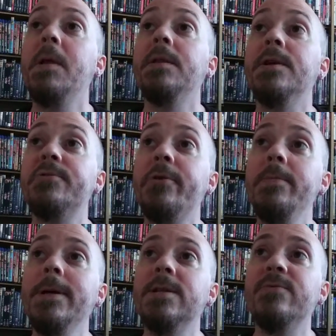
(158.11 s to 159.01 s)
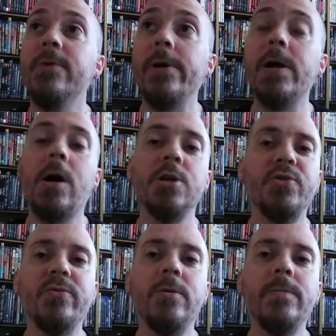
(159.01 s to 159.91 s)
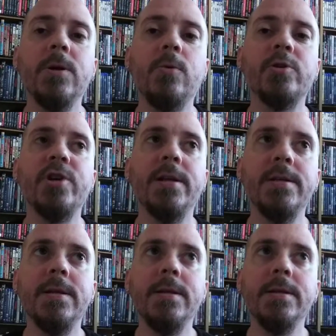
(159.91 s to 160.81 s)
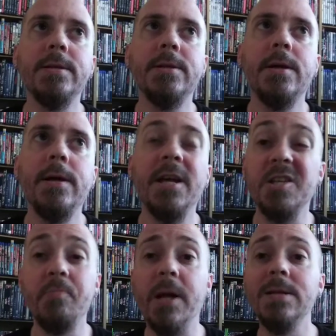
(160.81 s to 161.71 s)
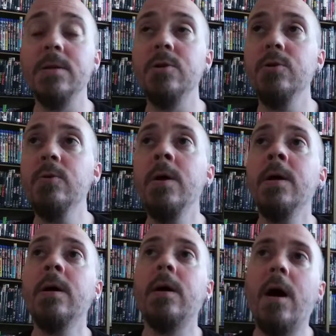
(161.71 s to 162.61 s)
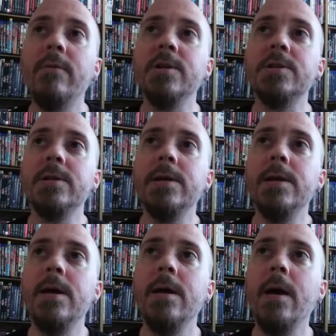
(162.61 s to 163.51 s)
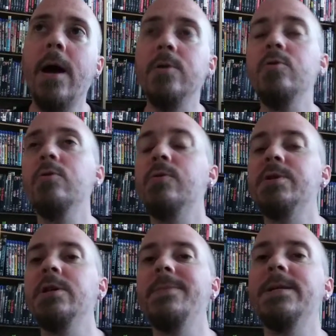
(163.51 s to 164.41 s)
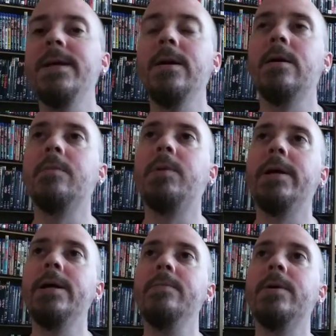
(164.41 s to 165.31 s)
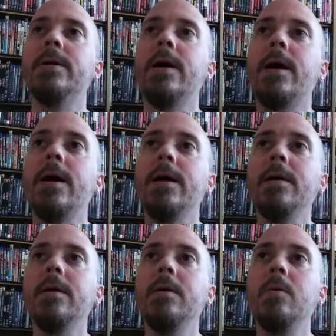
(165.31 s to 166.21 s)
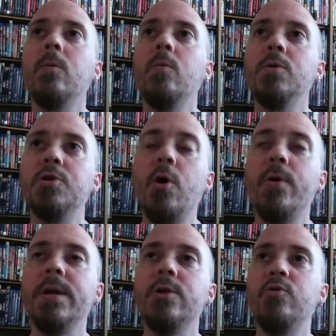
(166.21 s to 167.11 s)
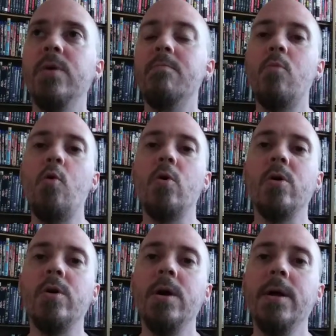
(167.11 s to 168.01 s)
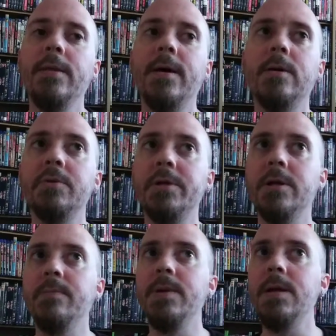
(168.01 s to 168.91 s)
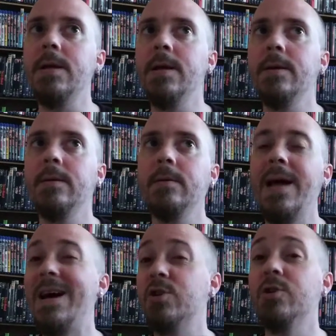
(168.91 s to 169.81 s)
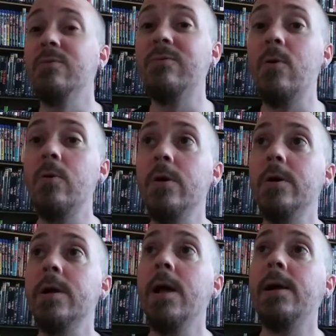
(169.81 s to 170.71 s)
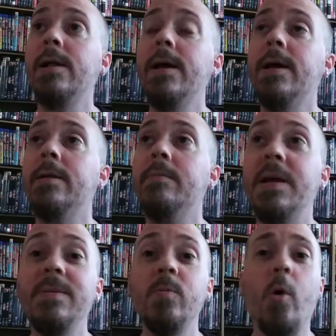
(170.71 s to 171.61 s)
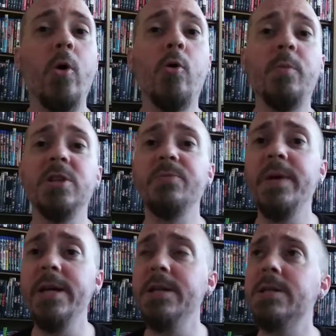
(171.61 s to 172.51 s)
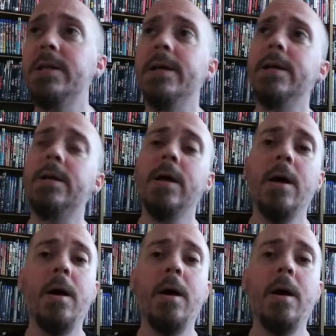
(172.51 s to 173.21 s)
This film gets very claustrophobic, which I didn't expect it to. Obviously, I knew it was going to be taking on a plane, but I was going into it more that it was going to be action forward and maybe more open space, like...